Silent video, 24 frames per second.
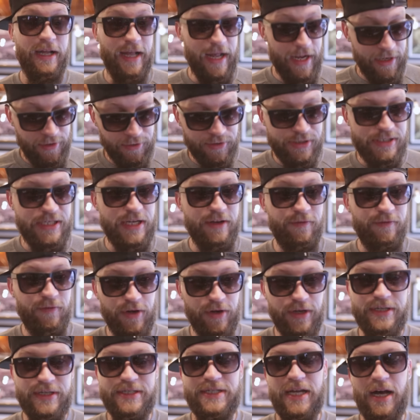And you'll see for
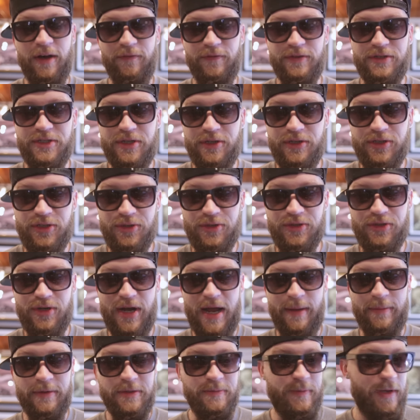yourself as soon as you
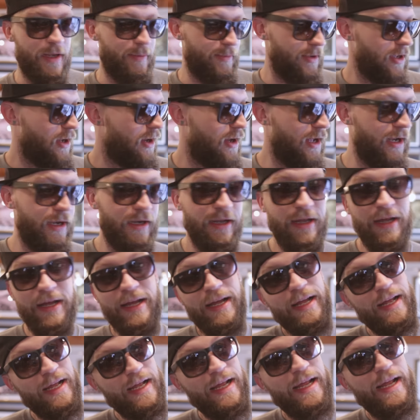strap this baby on,
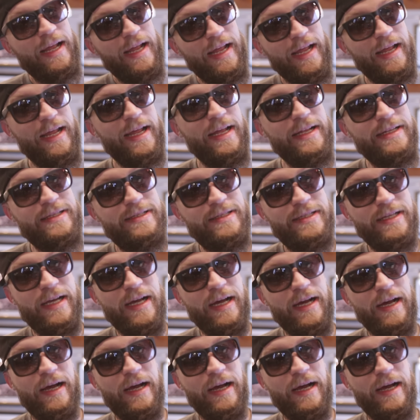it's